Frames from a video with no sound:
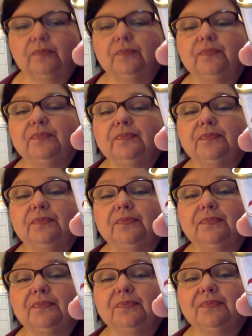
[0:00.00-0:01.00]

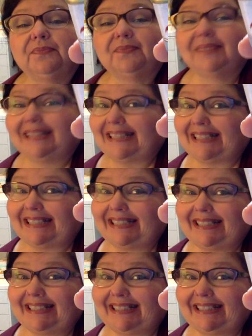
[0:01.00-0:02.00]
No one is speaking in this clip.